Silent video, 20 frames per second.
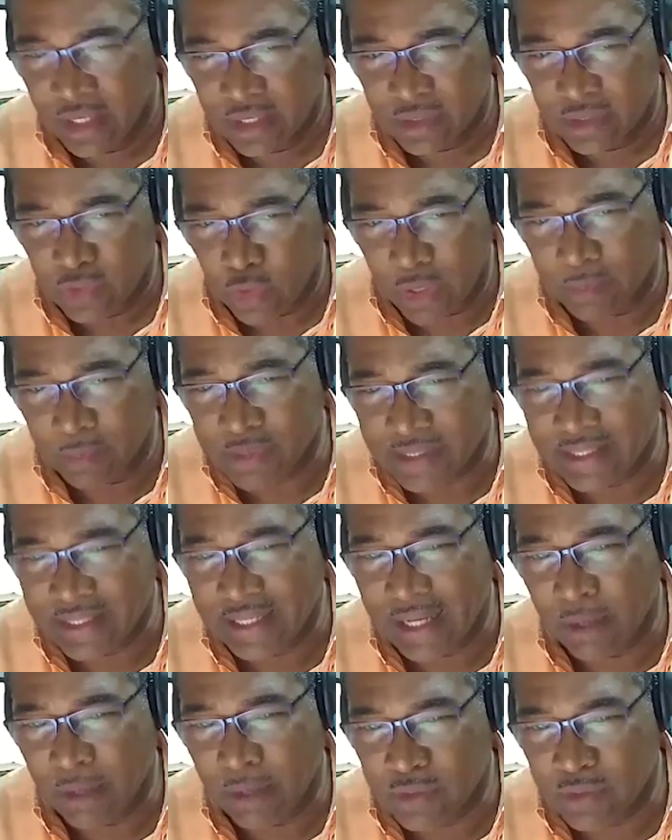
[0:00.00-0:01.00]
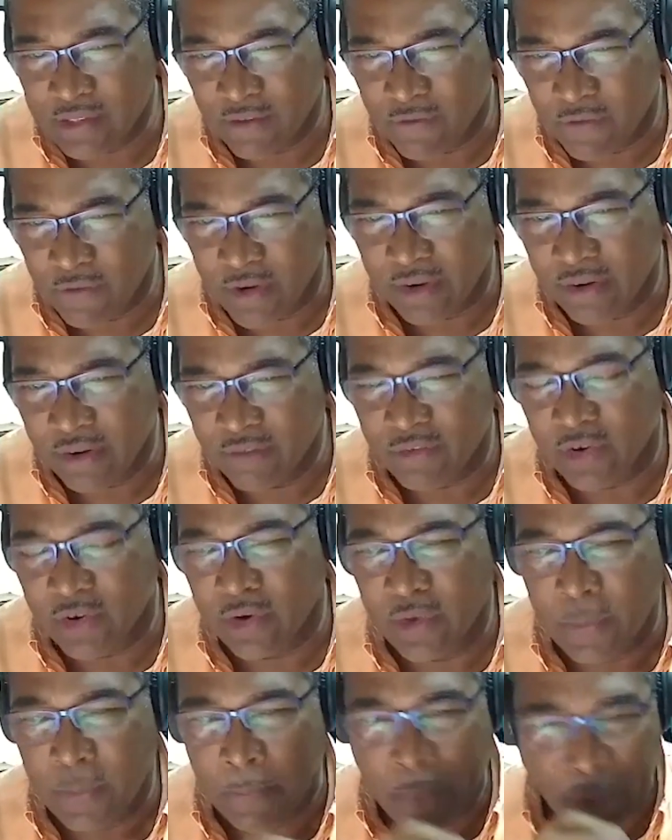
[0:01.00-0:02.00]
New Amsterdam was a very,
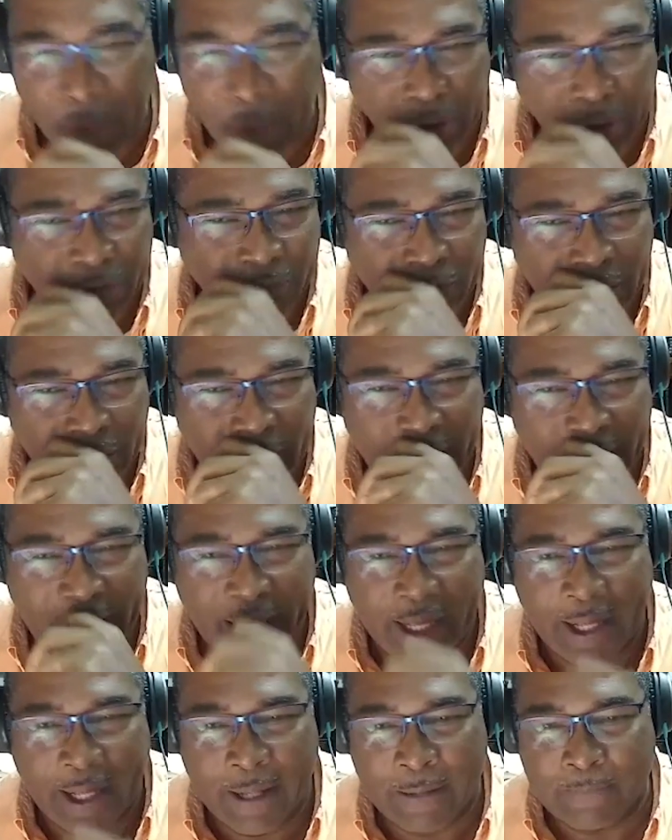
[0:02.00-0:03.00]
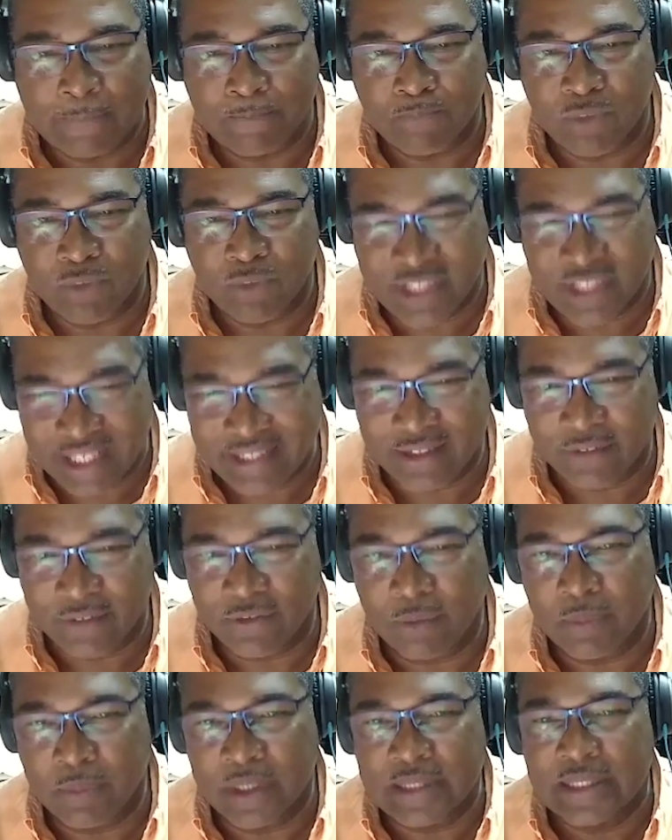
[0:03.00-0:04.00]
very powerful center
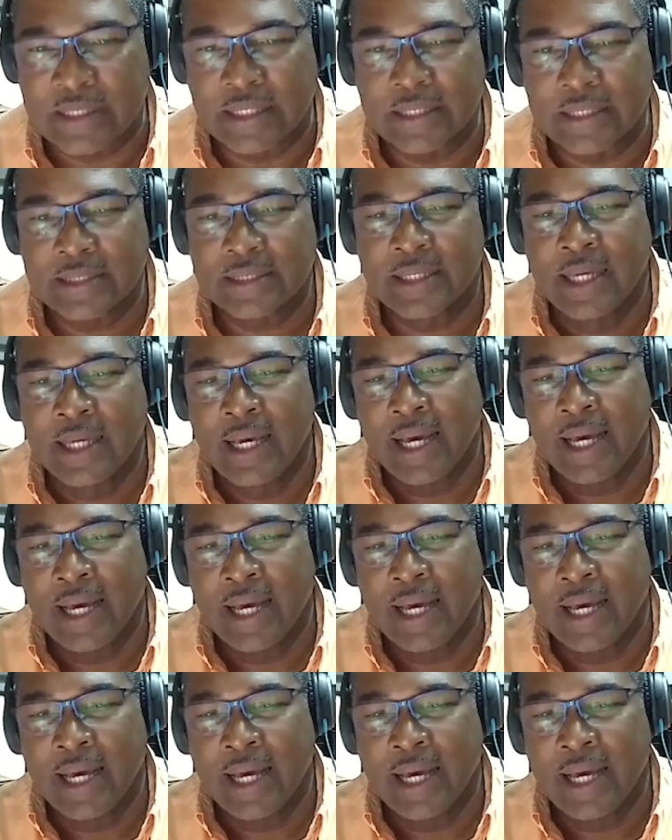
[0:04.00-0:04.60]
for business.